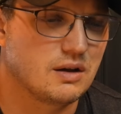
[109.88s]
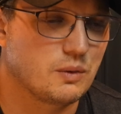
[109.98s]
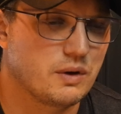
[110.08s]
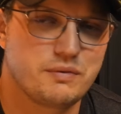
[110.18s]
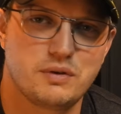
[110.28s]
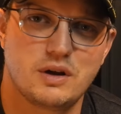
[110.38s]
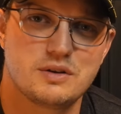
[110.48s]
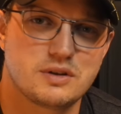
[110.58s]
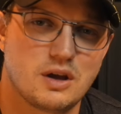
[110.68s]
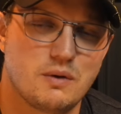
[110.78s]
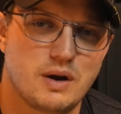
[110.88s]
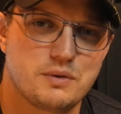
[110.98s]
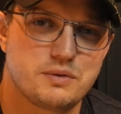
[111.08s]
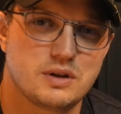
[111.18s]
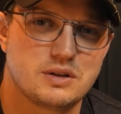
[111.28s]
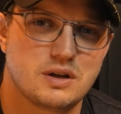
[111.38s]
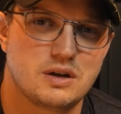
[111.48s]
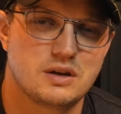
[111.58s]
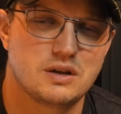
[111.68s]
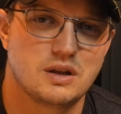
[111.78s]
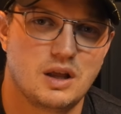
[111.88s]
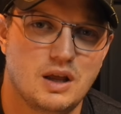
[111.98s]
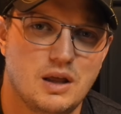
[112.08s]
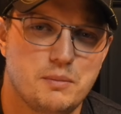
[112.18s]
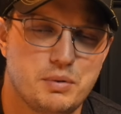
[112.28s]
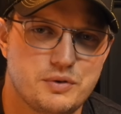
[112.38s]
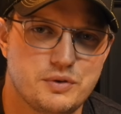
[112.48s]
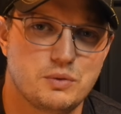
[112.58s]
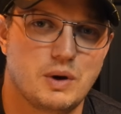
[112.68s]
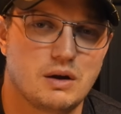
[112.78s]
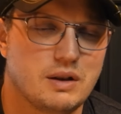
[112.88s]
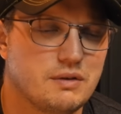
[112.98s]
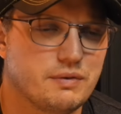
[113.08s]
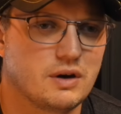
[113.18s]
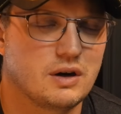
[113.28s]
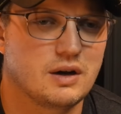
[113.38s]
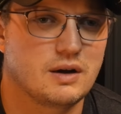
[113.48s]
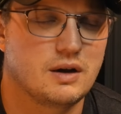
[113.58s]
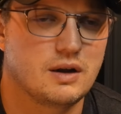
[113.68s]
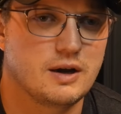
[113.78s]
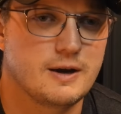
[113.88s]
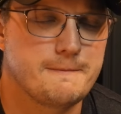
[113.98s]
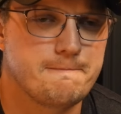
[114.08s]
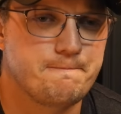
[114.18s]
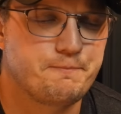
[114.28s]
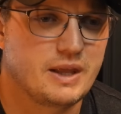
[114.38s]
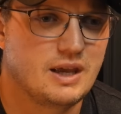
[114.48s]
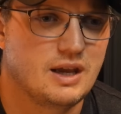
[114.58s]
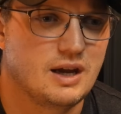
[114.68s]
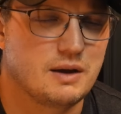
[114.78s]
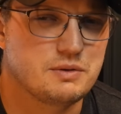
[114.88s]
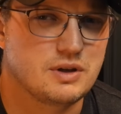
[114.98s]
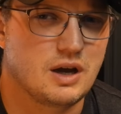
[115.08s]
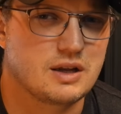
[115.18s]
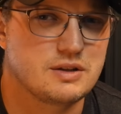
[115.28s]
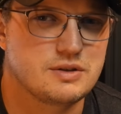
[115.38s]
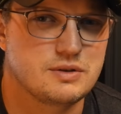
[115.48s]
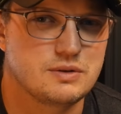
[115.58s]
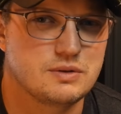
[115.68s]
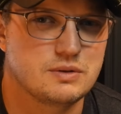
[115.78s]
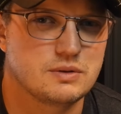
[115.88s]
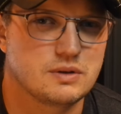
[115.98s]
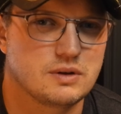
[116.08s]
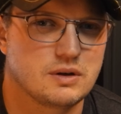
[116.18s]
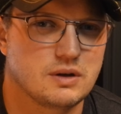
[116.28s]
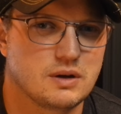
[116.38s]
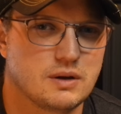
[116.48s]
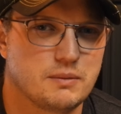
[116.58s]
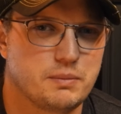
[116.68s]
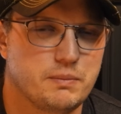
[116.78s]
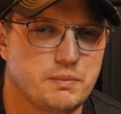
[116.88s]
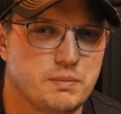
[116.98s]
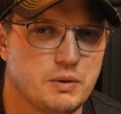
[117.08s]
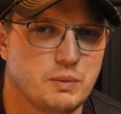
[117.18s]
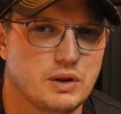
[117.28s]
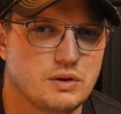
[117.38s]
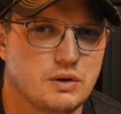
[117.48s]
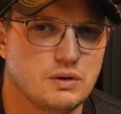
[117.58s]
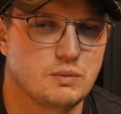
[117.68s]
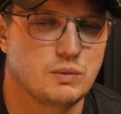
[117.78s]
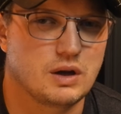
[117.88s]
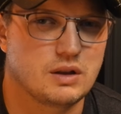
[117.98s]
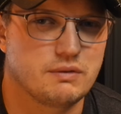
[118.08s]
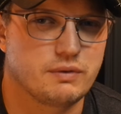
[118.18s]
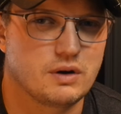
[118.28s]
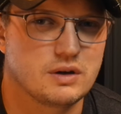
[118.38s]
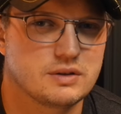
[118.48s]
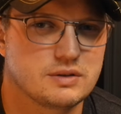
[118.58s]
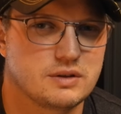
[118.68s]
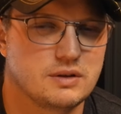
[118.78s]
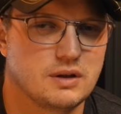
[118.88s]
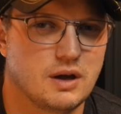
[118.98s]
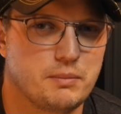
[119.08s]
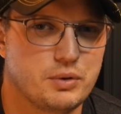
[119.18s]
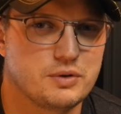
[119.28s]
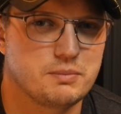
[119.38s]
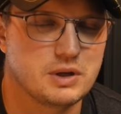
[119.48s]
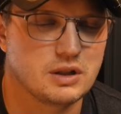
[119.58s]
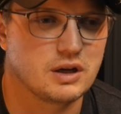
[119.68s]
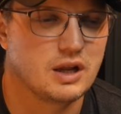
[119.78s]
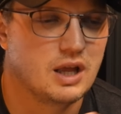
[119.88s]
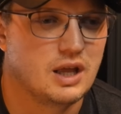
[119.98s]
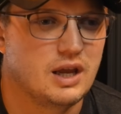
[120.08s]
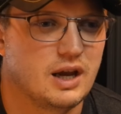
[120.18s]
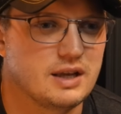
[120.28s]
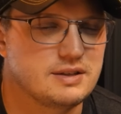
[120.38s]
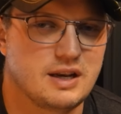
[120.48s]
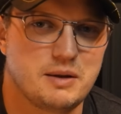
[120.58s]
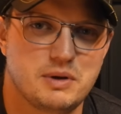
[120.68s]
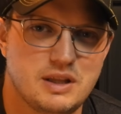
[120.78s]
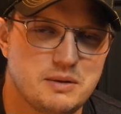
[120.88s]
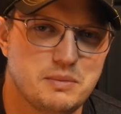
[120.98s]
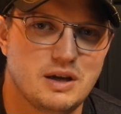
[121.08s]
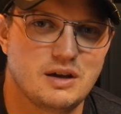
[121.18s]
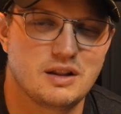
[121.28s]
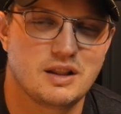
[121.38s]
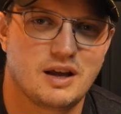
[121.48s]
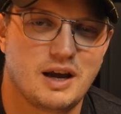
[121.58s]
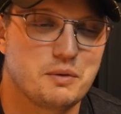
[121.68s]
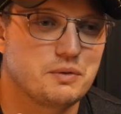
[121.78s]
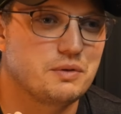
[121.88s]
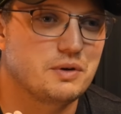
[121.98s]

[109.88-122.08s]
quite a few years ago when I was really starting to pursue wildlife art, I was talking to a pretty well-known wildlife artist, Bruce Miller. I sent him an email. I was